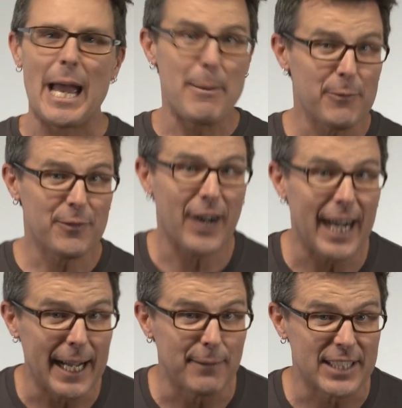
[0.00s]

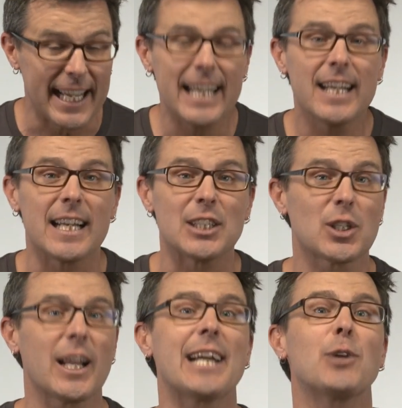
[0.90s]
M5's English
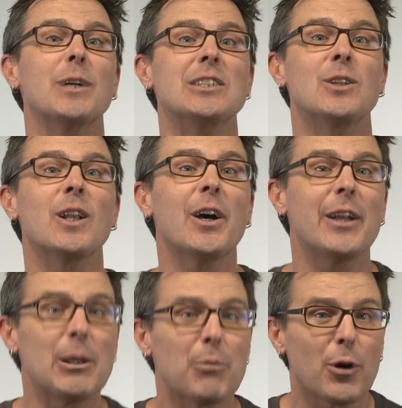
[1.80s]
language
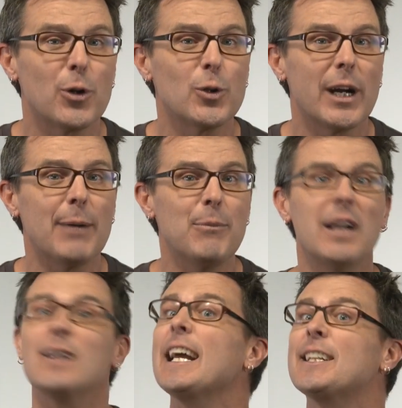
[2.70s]
learning program,
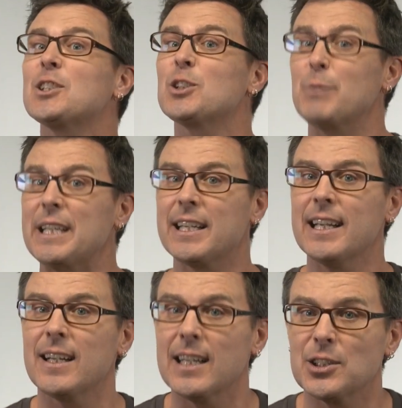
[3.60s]
Let's Speak
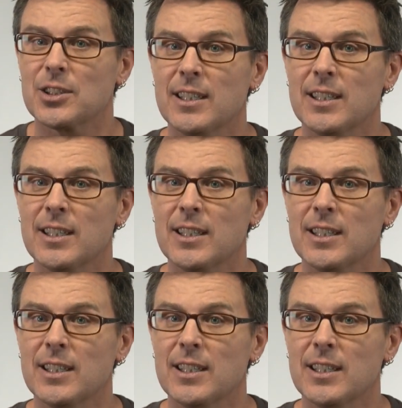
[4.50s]
English.